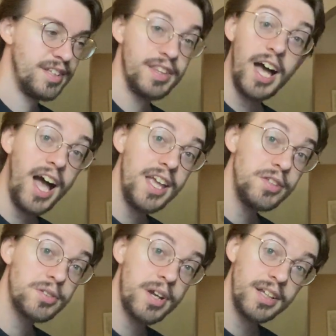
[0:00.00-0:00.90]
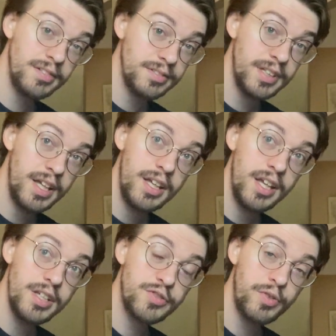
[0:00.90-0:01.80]
The high E string
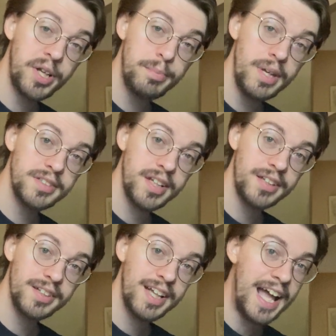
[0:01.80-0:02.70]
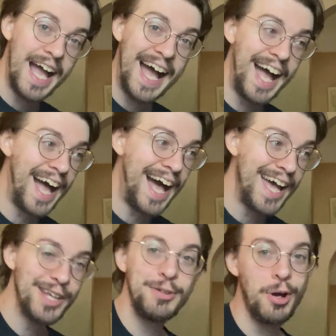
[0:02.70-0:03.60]
is friggin' missing. I
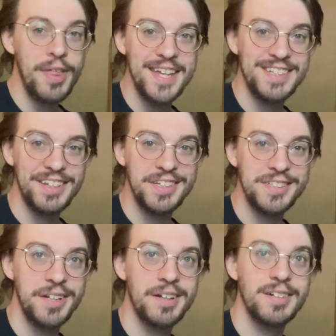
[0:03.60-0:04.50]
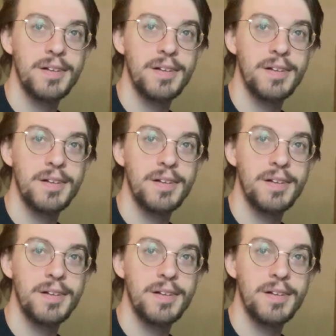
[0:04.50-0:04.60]
didn't know that until this year.